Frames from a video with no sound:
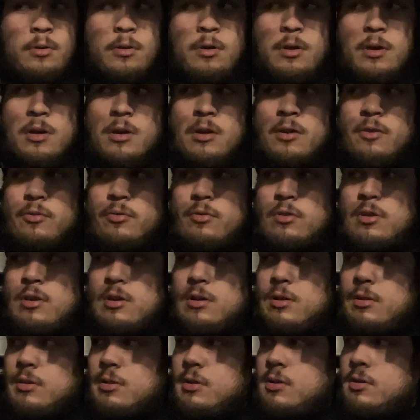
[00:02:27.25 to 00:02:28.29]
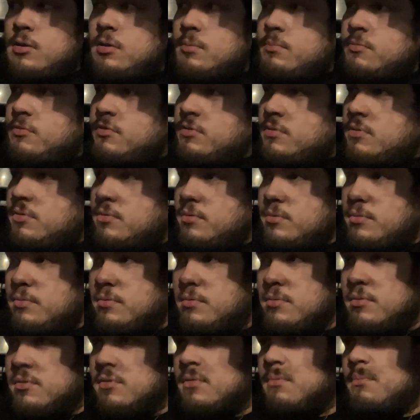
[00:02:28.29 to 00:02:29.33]
I don't know how long I'm gonna
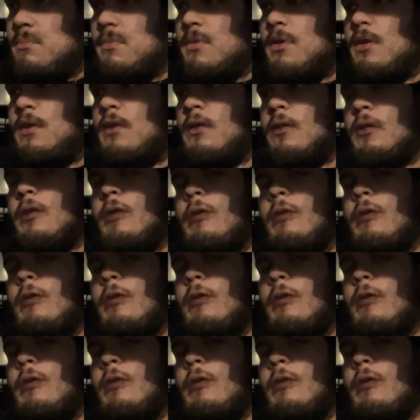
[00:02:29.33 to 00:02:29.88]
be in there